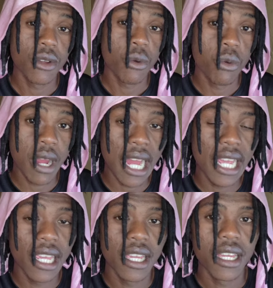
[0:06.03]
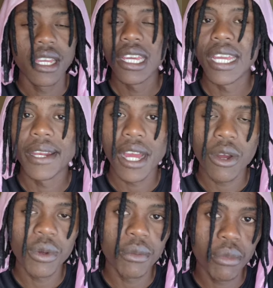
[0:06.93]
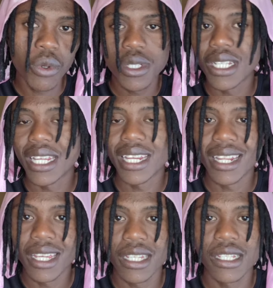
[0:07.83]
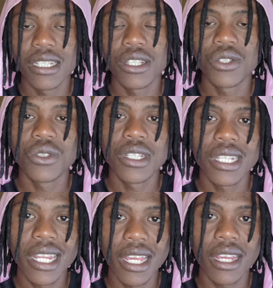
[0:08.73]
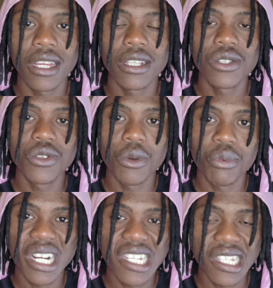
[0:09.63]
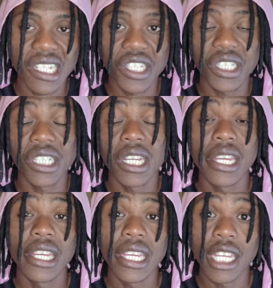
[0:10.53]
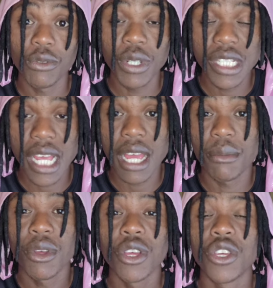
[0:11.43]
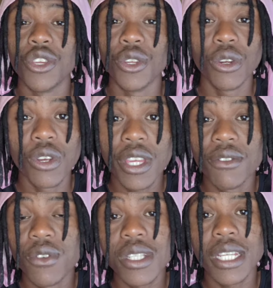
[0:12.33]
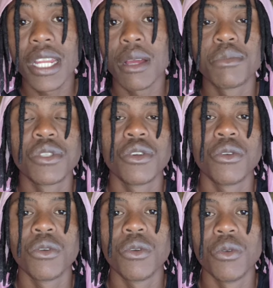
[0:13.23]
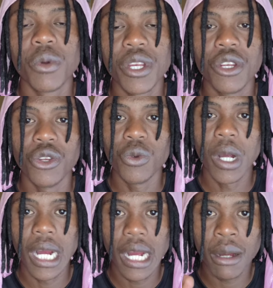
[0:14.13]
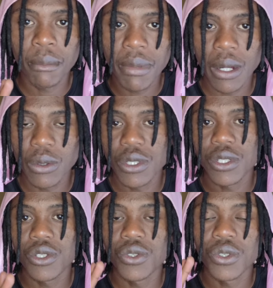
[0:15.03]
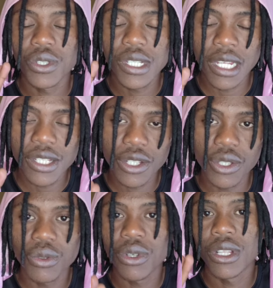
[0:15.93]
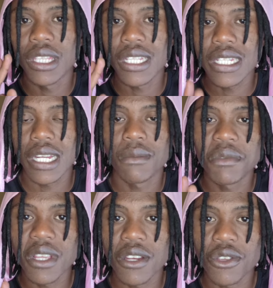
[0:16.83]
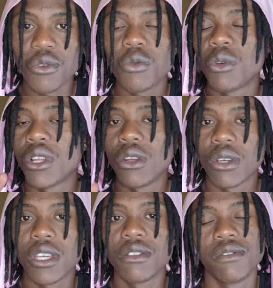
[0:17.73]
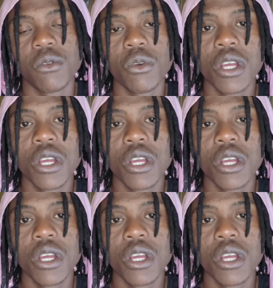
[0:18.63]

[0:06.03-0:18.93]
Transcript: why and how important it is to stick to your price action every time you're looking for setups or when you are about to execute on that setup that you were looking for.